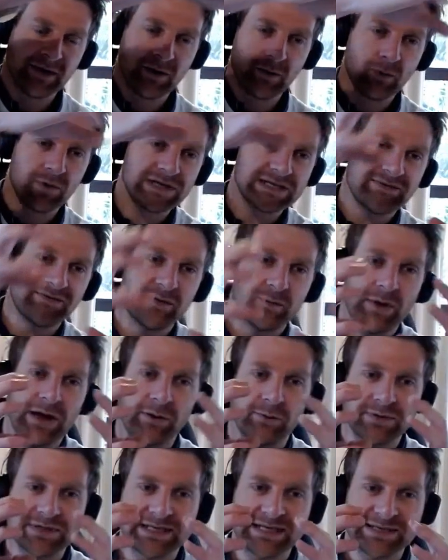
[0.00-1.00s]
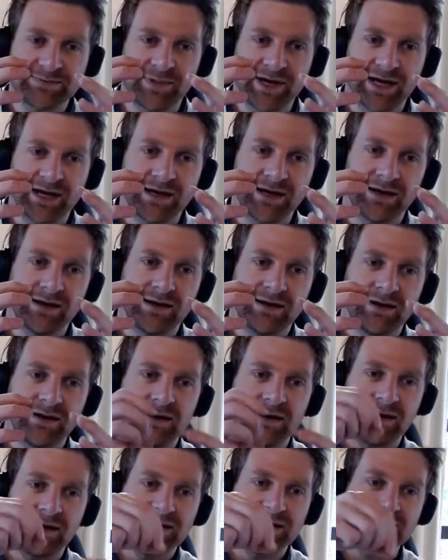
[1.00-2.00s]
Whereas if the well was this big,
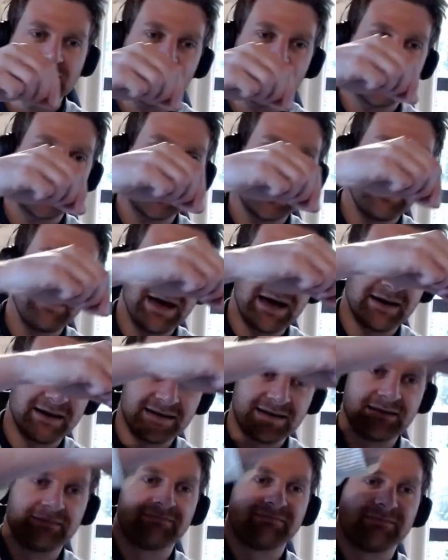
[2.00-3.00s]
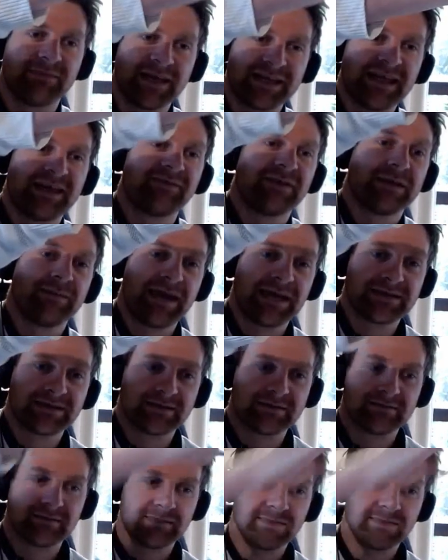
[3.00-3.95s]
it's trying to climb out, it definitely makes it.